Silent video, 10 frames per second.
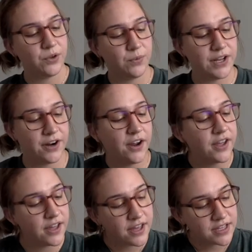Reader,
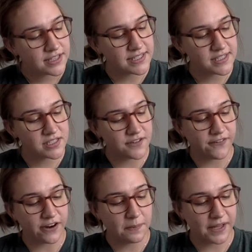this is the
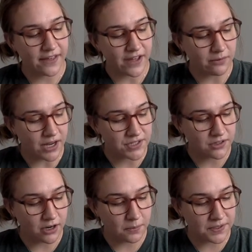very plan that
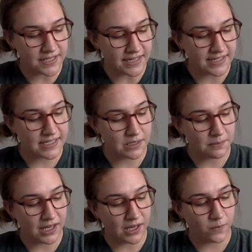Roscoe presented to
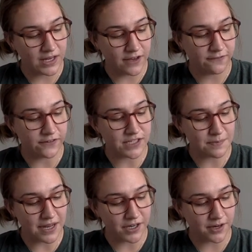Mig when he first
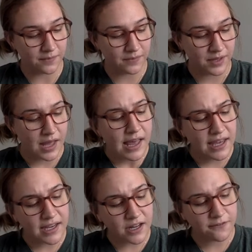met her.
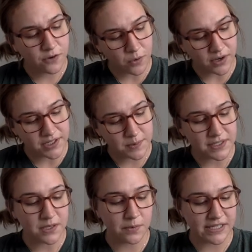It, of course,
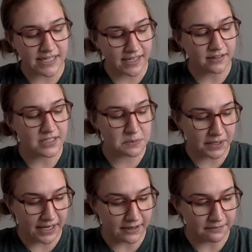was a ridiculous
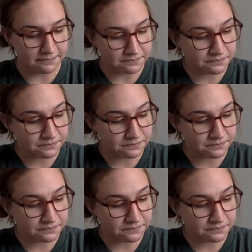plan.